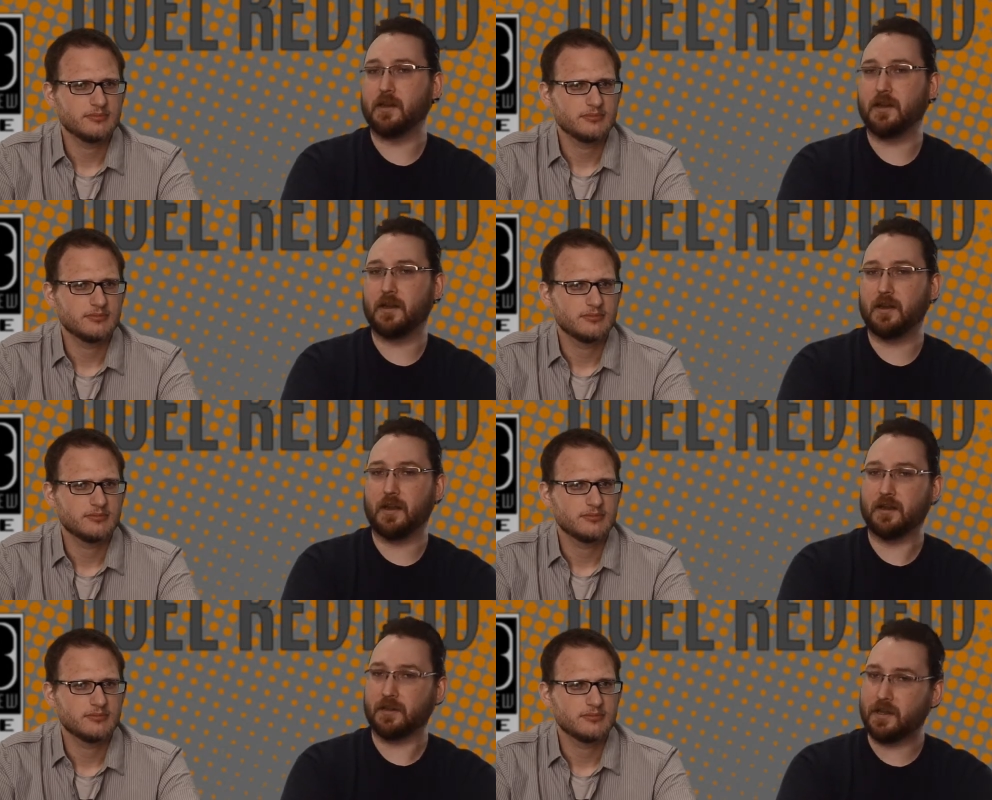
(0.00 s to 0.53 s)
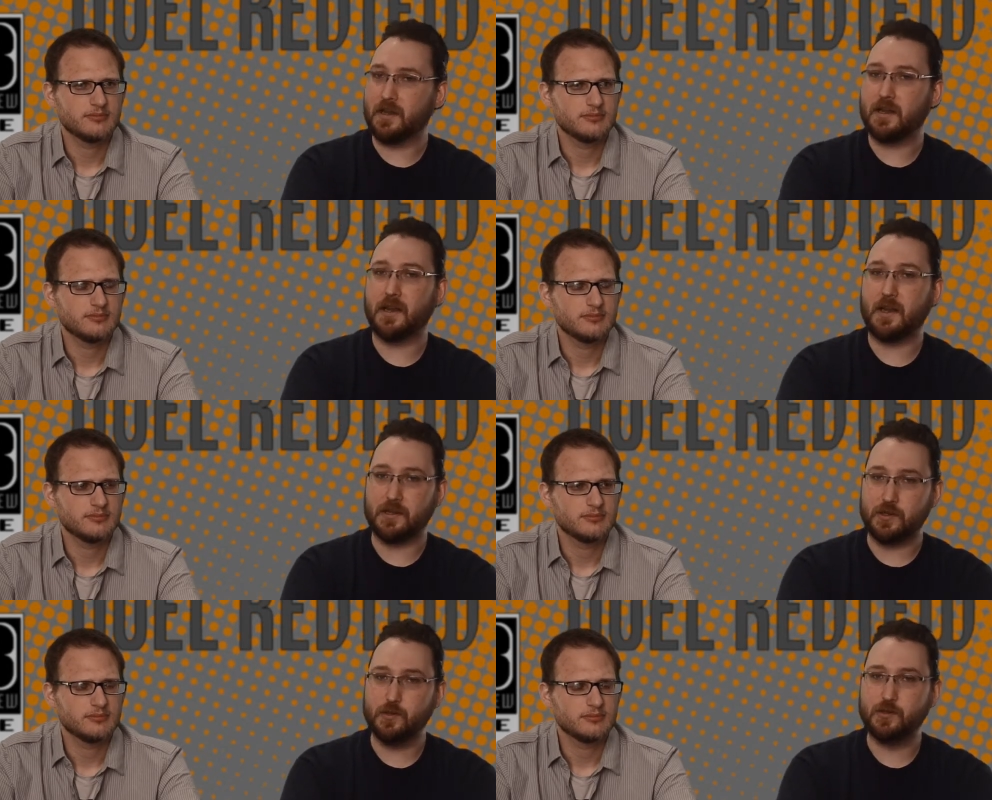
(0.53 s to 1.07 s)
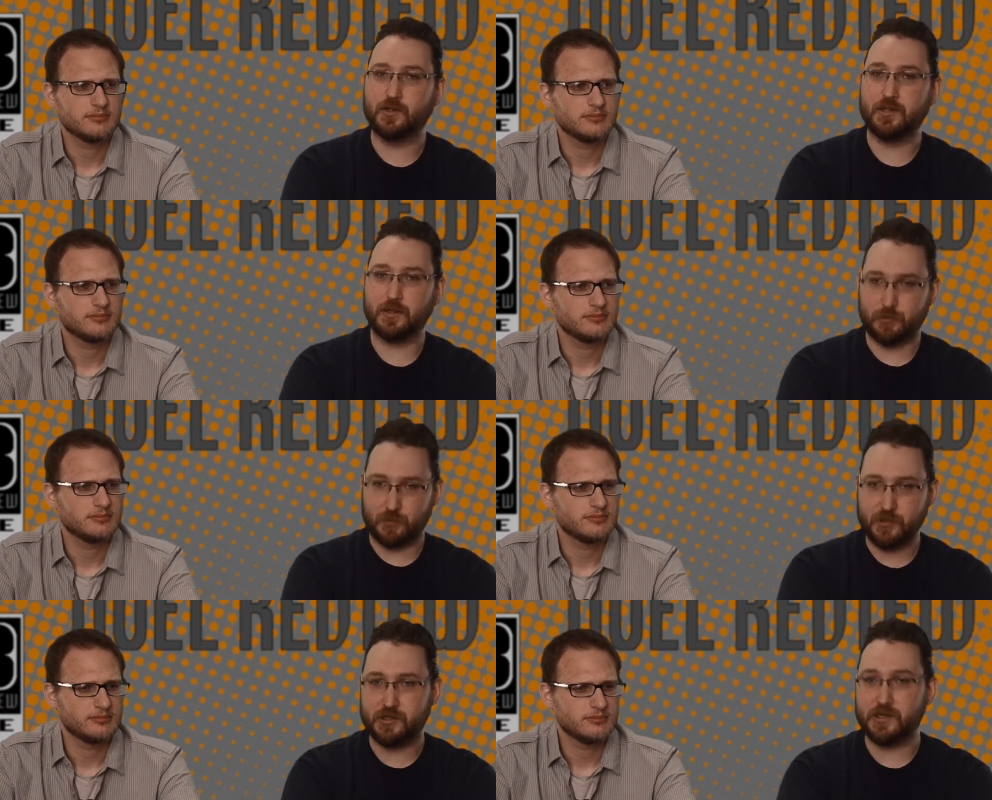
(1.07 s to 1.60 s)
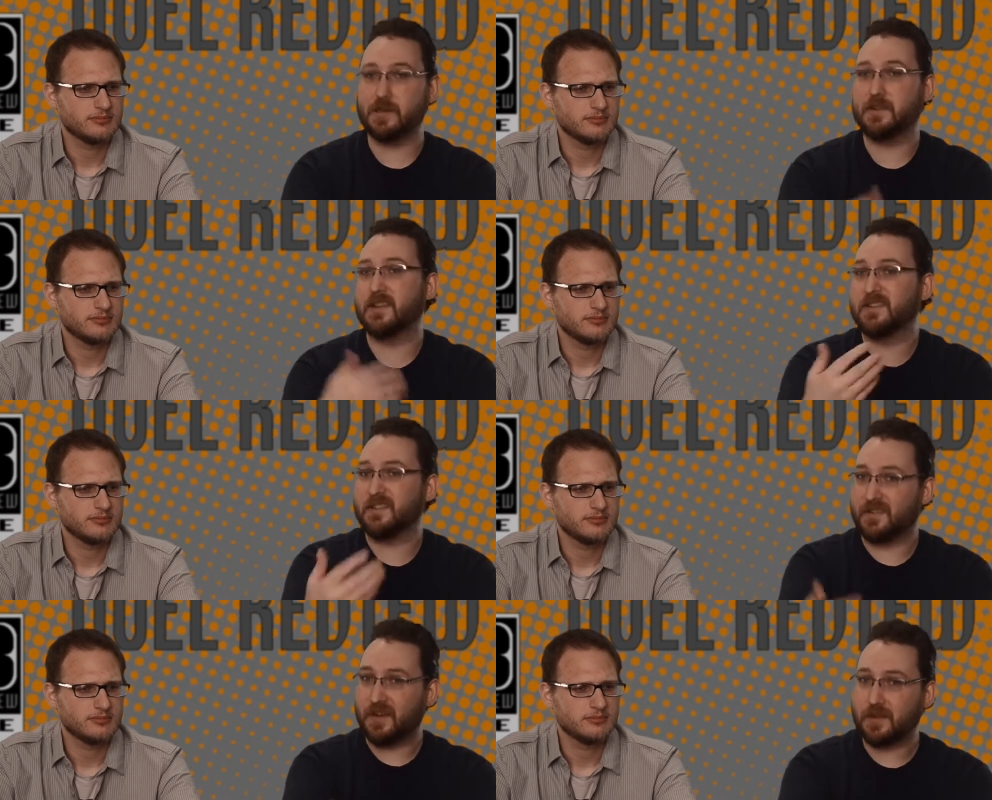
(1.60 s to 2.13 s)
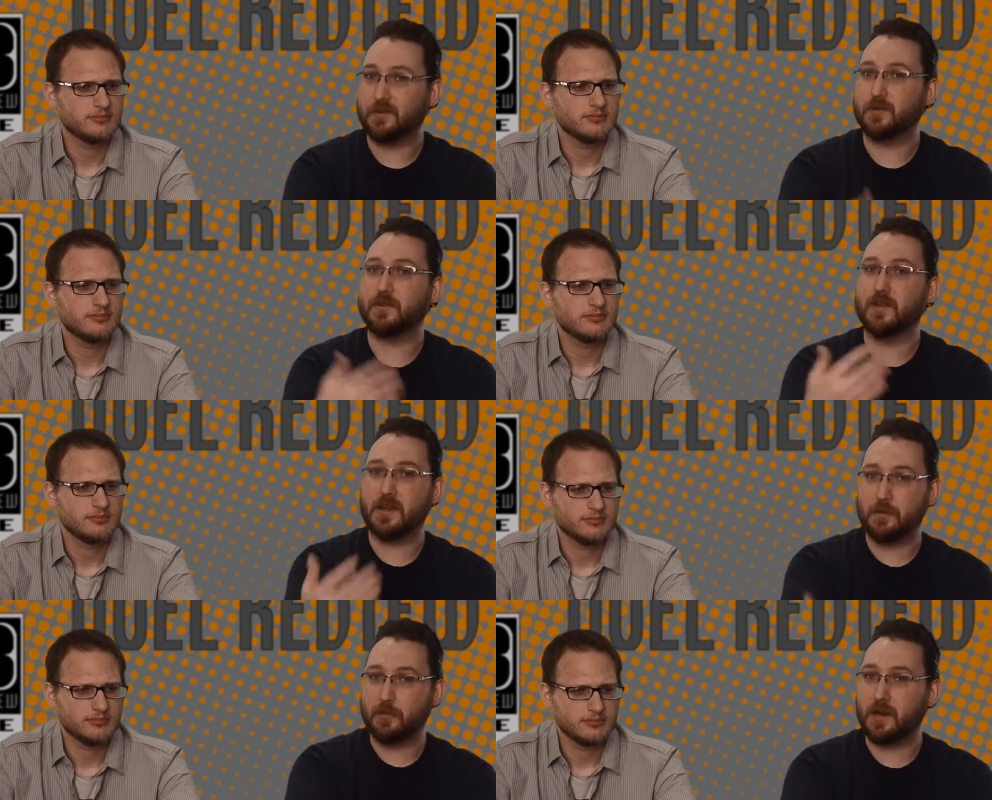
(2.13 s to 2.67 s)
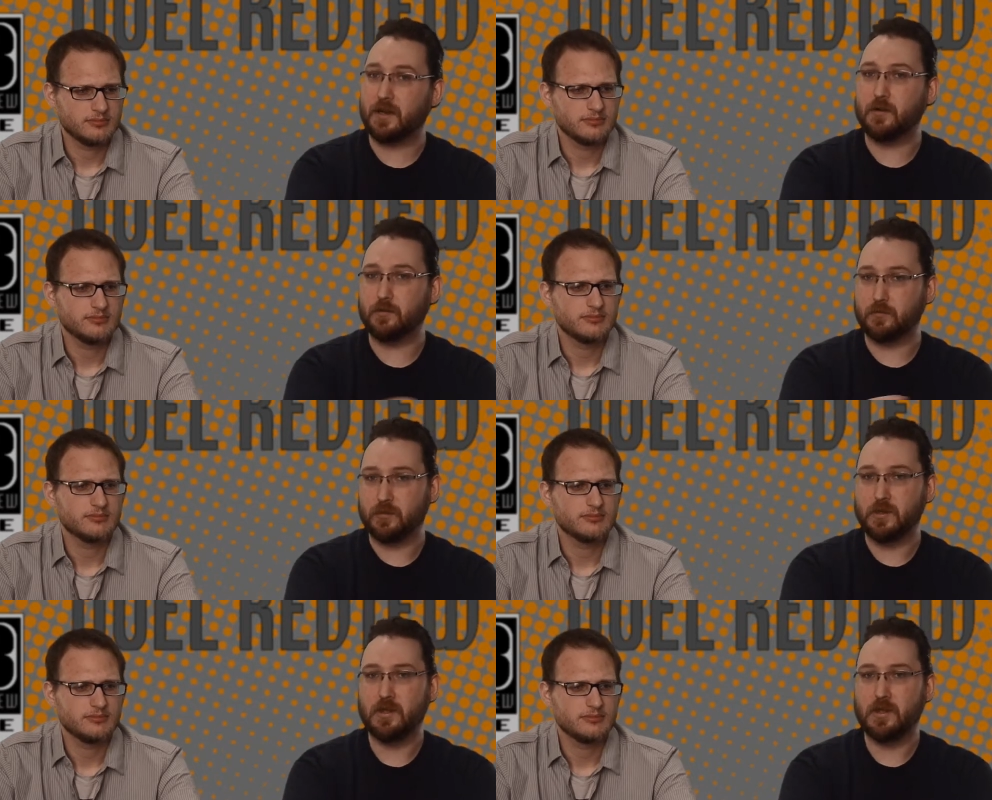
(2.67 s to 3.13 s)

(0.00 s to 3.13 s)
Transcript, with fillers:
Speaker 1: And again, I usually appreciate things that take their time and I don't